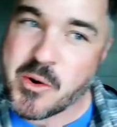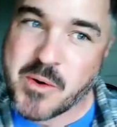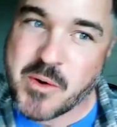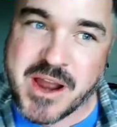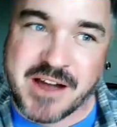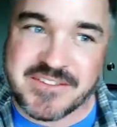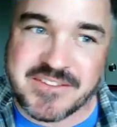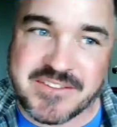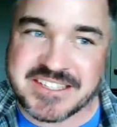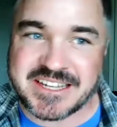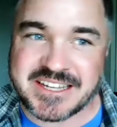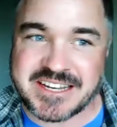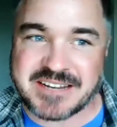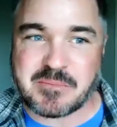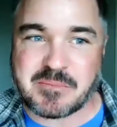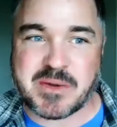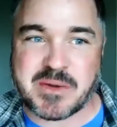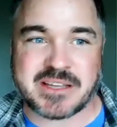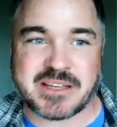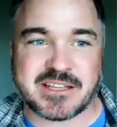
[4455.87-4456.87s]
we obviously
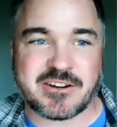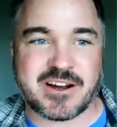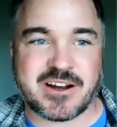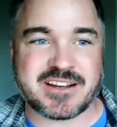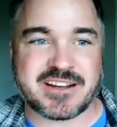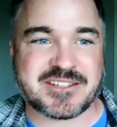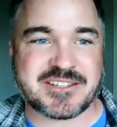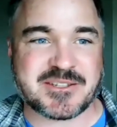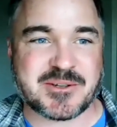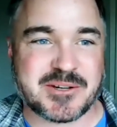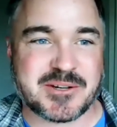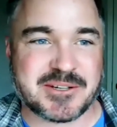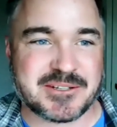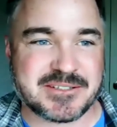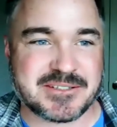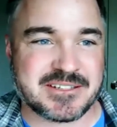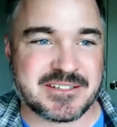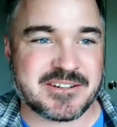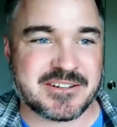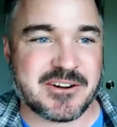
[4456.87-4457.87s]
didn't pick the greatest soil
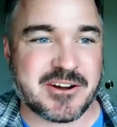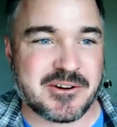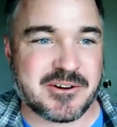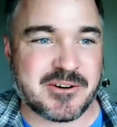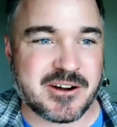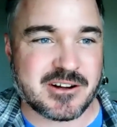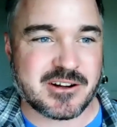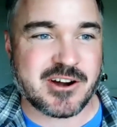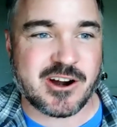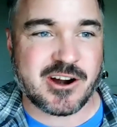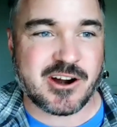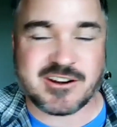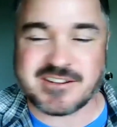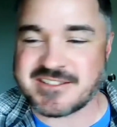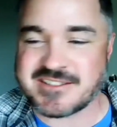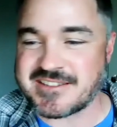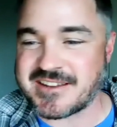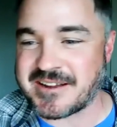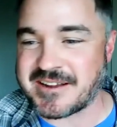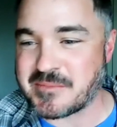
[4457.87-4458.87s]
to grow our
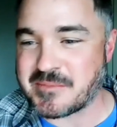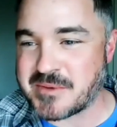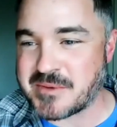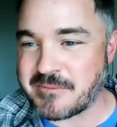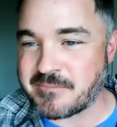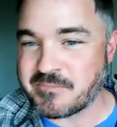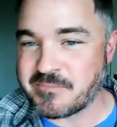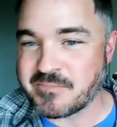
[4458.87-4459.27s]
gardens on. But well,